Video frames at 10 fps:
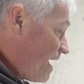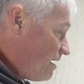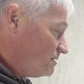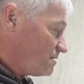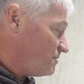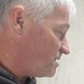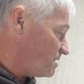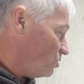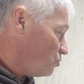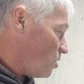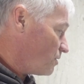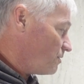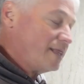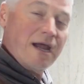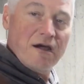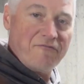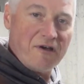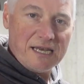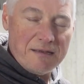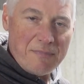gallons of distilled water in here. If I
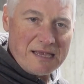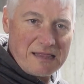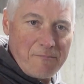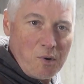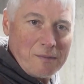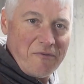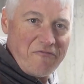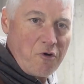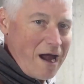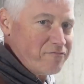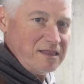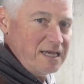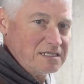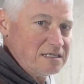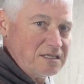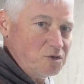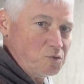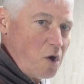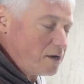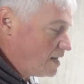didn't make that point before, everything's distilled
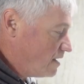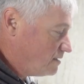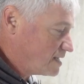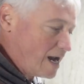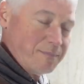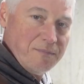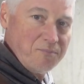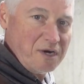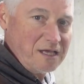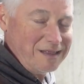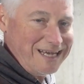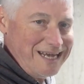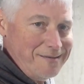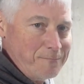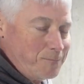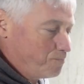water here. It's gotta be pretty clean